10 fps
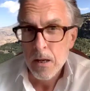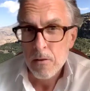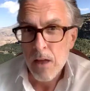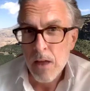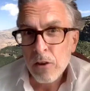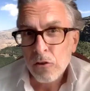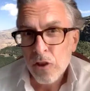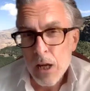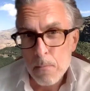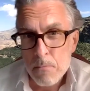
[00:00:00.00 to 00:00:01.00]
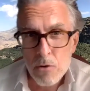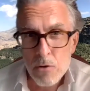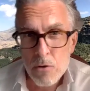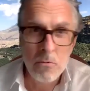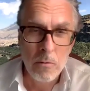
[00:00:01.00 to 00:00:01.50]
Then there's the
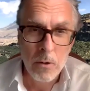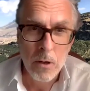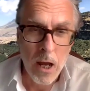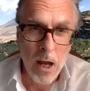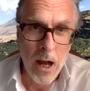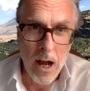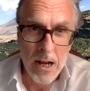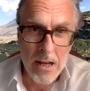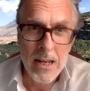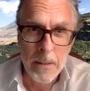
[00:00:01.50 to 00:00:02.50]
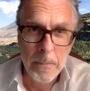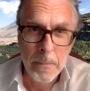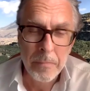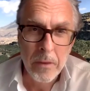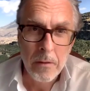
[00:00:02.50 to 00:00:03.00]
immune idea.
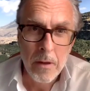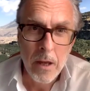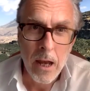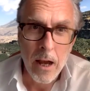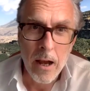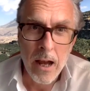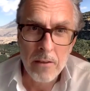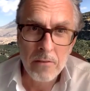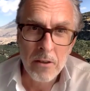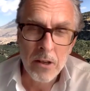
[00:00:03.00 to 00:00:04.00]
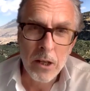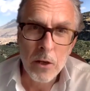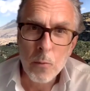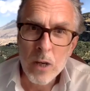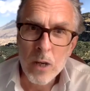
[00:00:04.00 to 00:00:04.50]
And you know,
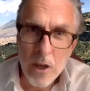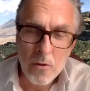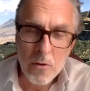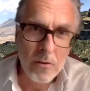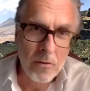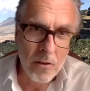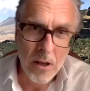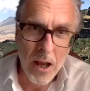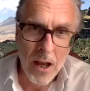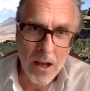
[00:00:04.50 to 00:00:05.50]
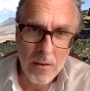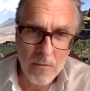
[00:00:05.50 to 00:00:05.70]
we know that the